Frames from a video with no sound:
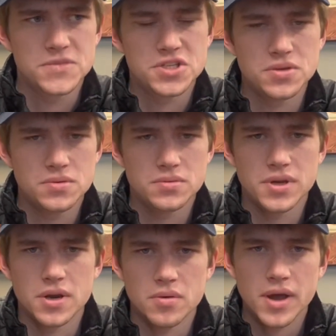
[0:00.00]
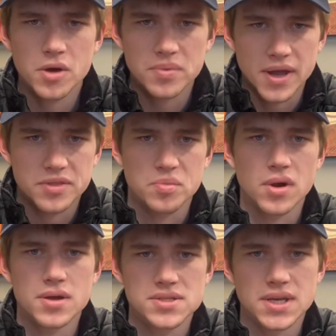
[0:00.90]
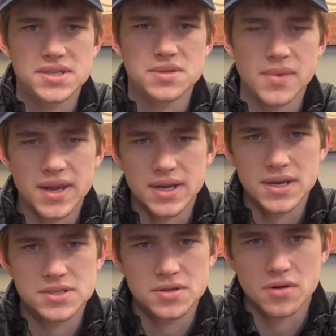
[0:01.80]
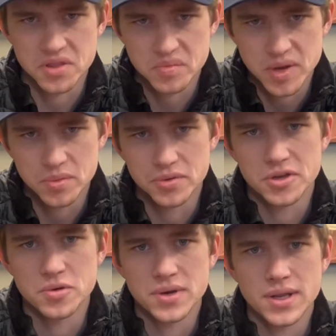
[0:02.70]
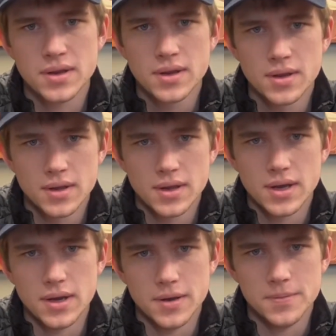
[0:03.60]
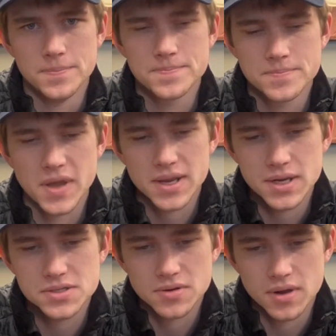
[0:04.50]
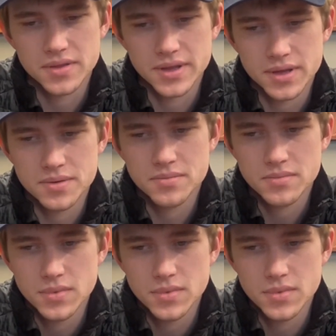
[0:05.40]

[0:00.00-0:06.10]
to help out the process and make it easier on the people doing it, make it easier on them,